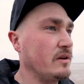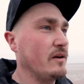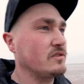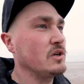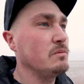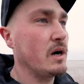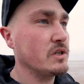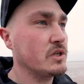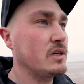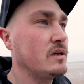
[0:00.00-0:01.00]
You have too
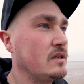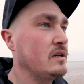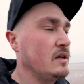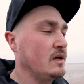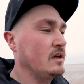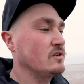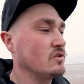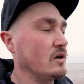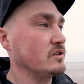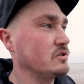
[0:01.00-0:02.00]
much,
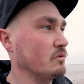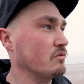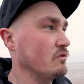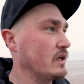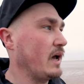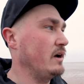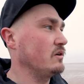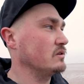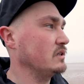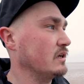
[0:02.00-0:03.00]
trying to sort through the
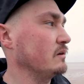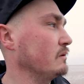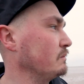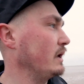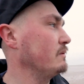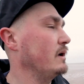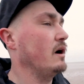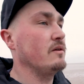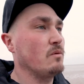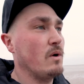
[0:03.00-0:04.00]
chaos, it can be a bit
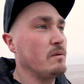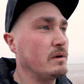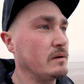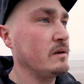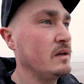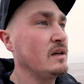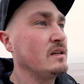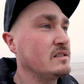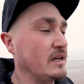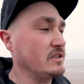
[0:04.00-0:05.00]
overwhelming.
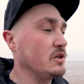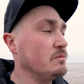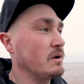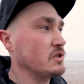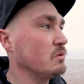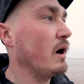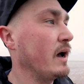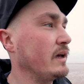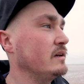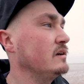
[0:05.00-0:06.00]
Take too much
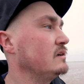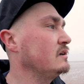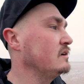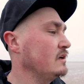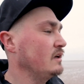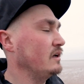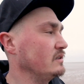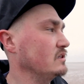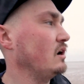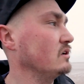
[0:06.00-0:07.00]
away and
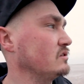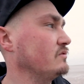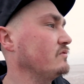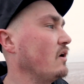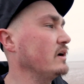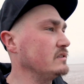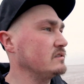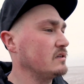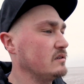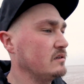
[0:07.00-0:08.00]
it's hard to
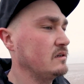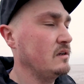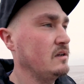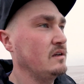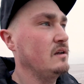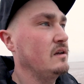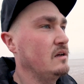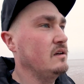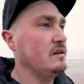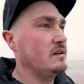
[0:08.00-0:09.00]
find
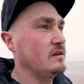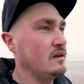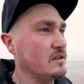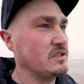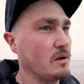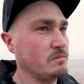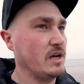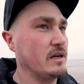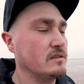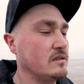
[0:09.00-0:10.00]
a
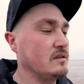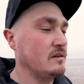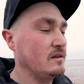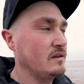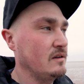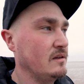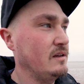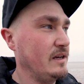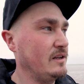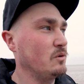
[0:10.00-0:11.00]
subject
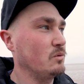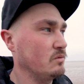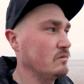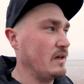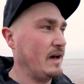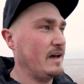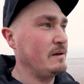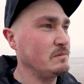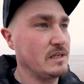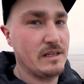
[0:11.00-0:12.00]
in all that
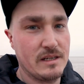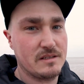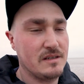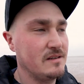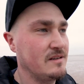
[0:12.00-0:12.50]
emptiness.